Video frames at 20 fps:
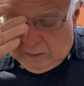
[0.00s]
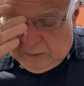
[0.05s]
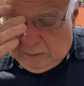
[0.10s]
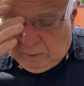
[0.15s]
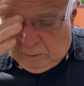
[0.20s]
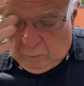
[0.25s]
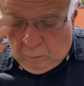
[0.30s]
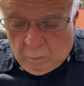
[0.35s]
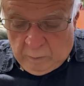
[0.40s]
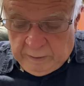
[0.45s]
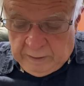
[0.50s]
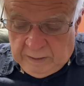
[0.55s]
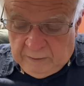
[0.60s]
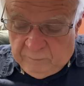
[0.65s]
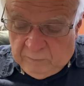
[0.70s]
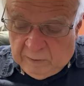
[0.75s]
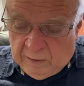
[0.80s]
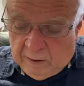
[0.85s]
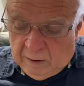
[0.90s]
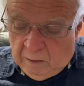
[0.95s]
The Lord
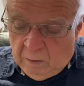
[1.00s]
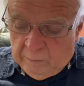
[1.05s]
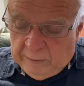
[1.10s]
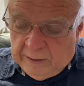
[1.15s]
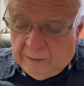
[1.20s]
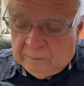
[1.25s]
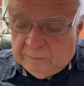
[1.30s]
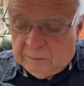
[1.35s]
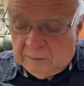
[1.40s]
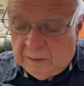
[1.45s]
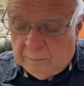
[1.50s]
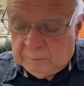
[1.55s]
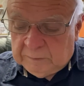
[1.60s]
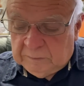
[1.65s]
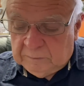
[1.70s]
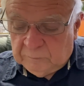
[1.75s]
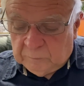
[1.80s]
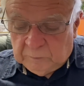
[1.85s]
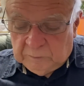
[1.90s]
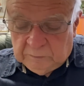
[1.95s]
never called out
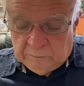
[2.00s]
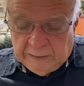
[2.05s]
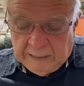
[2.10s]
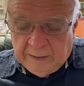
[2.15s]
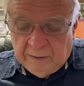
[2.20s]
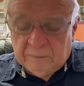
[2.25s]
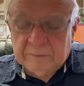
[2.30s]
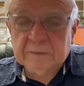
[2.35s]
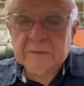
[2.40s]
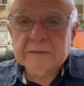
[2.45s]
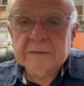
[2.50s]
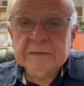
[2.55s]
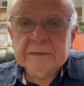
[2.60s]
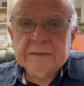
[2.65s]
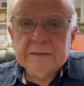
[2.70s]
Thomas for his doubts.